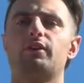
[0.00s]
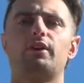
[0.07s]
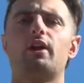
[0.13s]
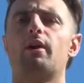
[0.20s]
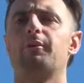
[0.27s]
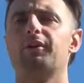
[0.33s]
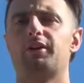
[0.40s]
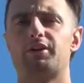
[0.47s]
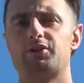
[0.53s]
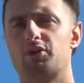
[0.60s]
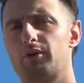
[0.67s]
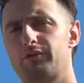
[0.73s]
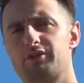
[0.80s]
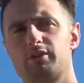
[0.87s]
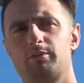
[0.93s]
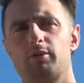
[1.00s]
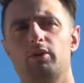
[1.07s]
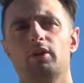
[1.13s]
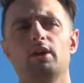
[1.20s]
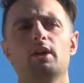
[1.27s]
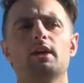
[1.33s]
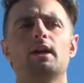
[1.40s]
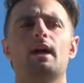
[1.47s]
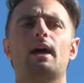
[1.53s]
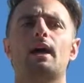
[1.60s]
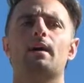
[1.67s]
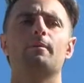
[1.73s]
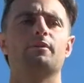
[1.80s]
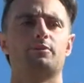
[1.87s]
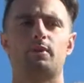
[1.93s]
They're not really serviceable,
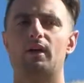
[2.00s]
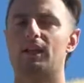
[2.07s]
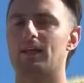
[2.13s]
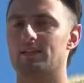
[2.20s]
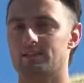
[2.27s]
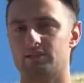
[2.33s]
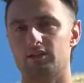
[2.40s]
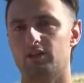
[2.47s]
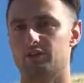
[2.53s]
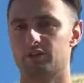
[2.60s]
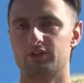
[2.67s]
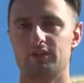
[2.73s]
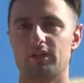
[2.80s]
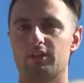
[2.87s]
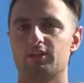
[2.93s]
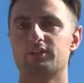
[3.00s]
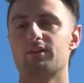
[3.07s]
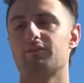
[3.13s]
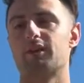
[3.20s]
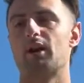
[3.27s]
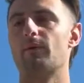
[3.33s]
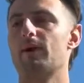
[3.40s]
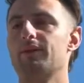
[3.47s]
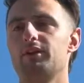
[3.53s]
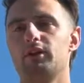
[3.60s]
as well as just the other stuff that I read.